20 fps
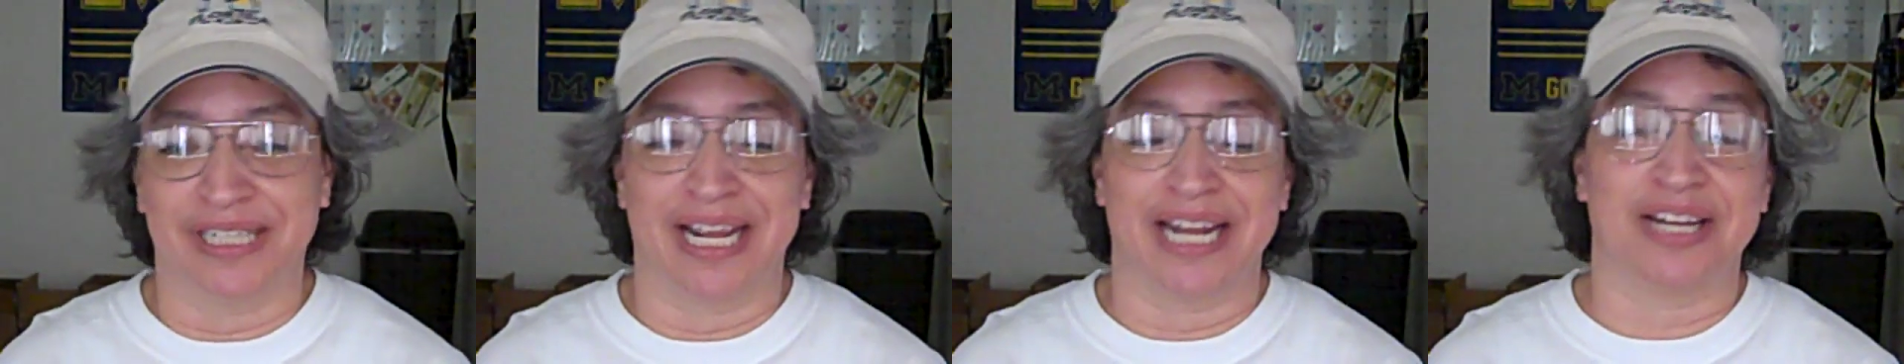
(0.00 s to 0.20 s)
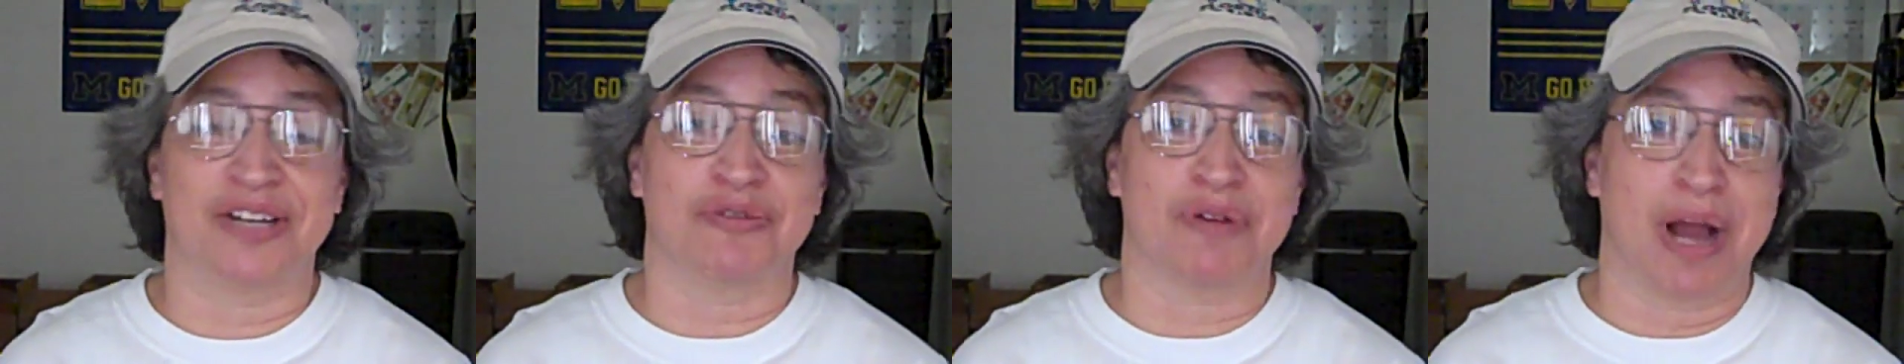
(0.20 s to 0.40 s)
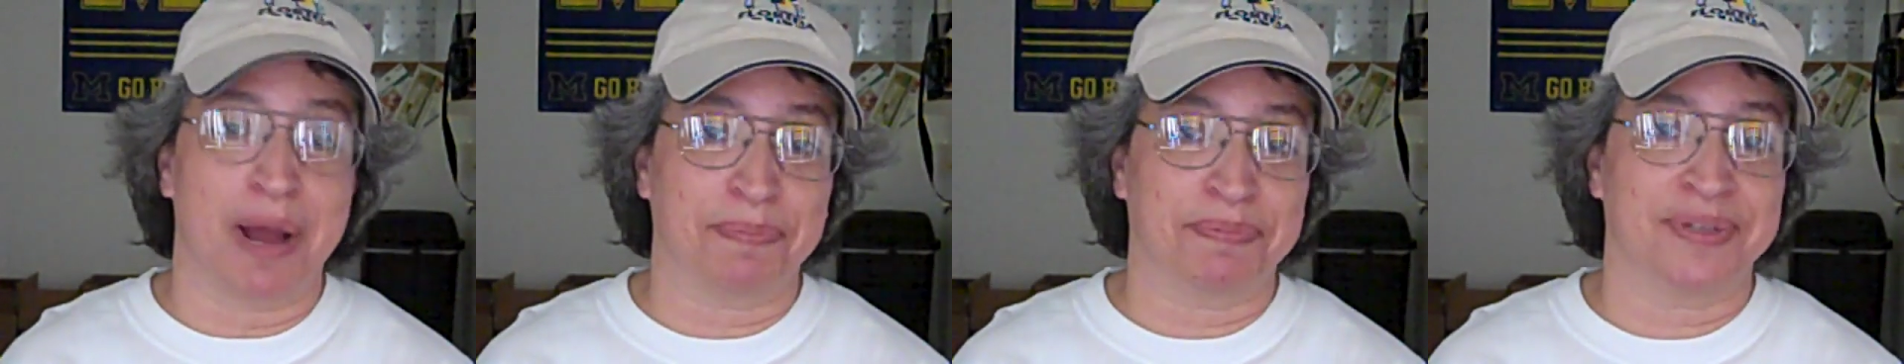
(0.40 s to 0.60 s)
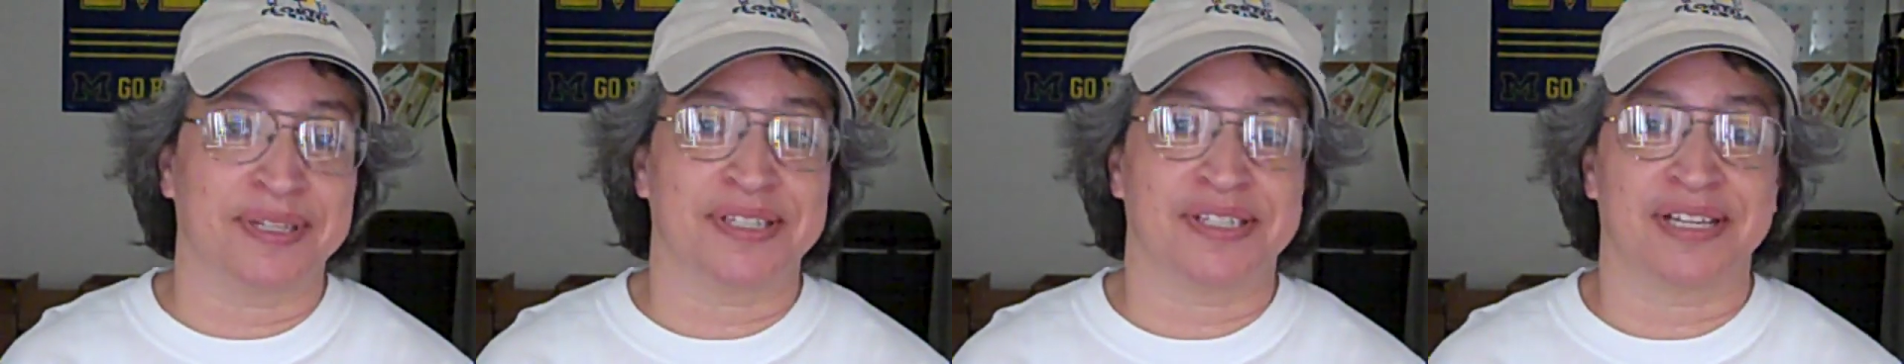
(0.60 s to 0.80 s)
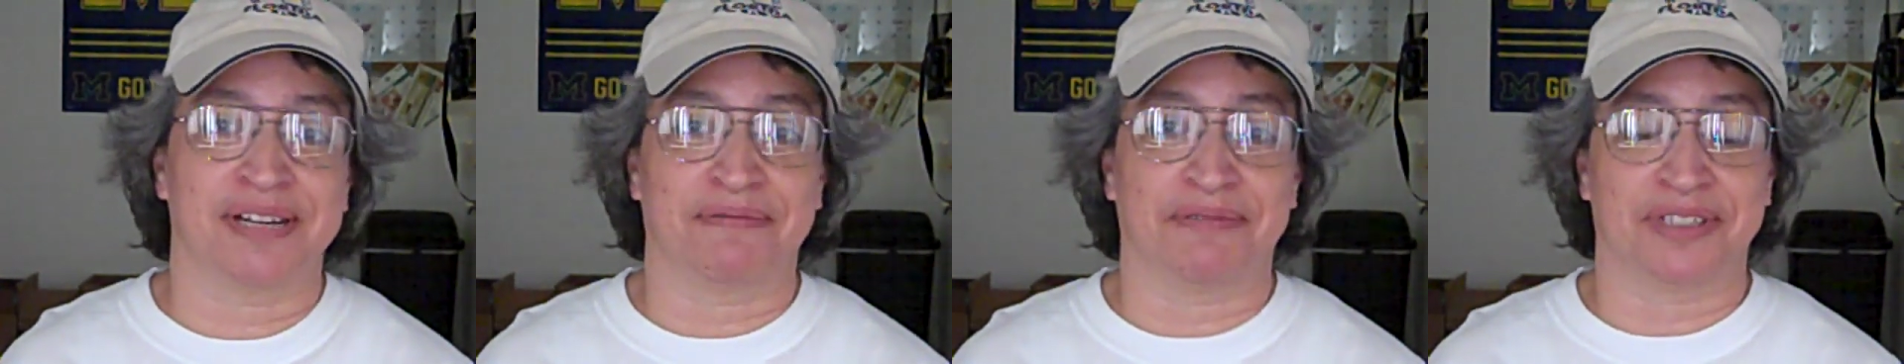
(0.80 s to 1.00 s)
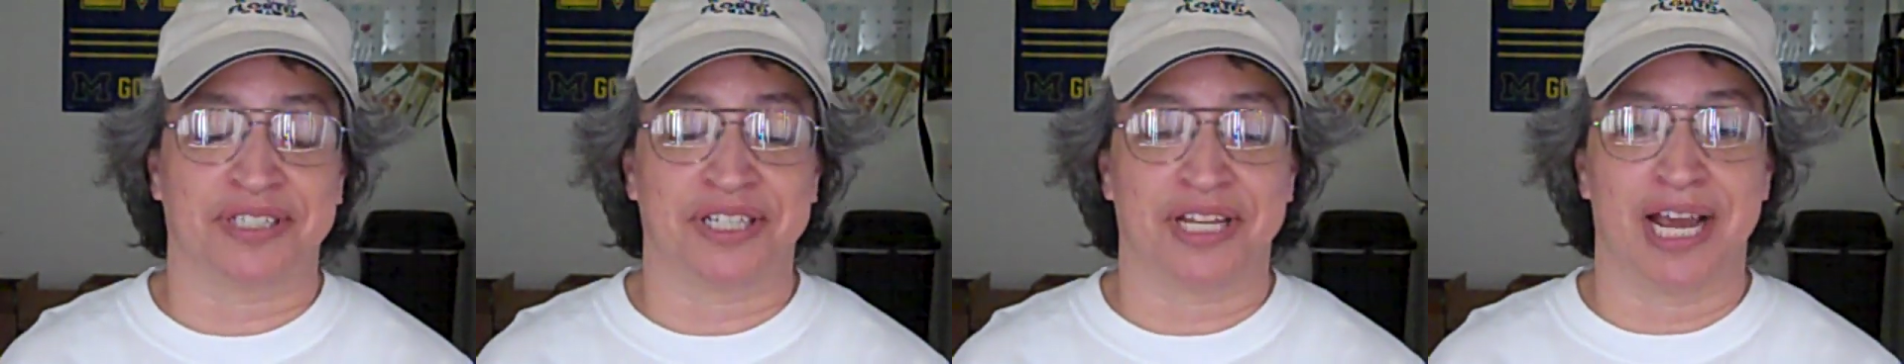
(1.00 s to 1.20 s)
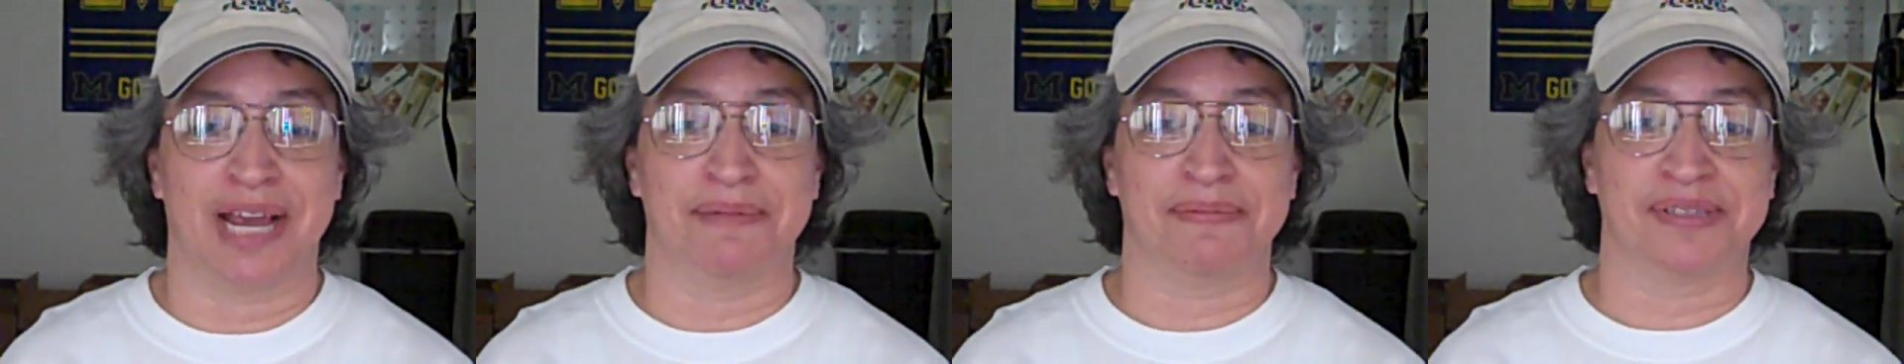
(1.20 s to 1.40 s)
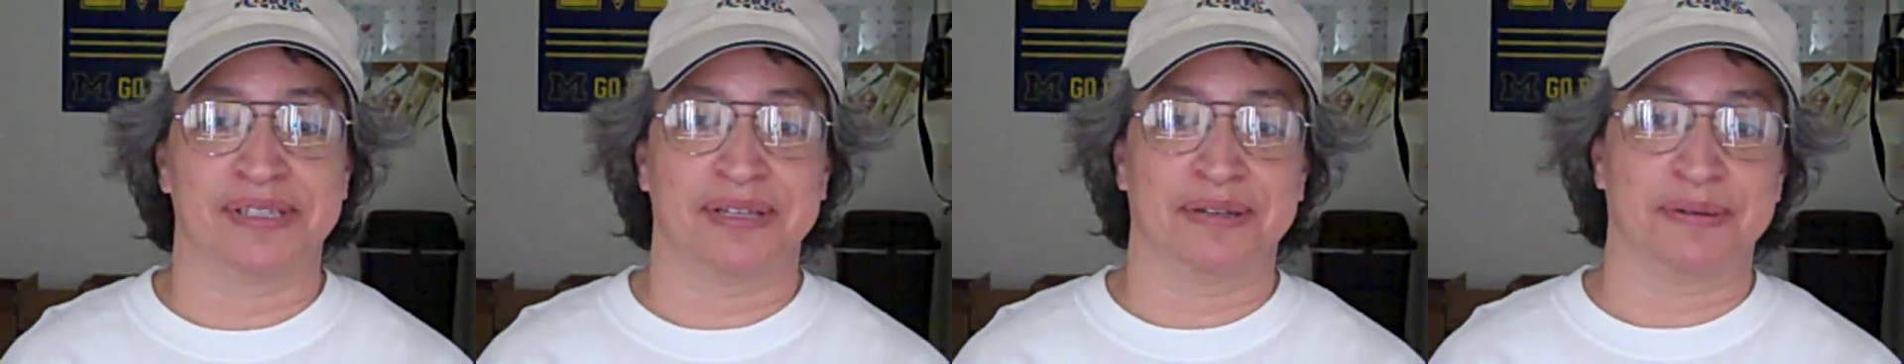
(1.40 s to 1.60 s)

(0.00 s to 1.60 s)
and I dropped it several times.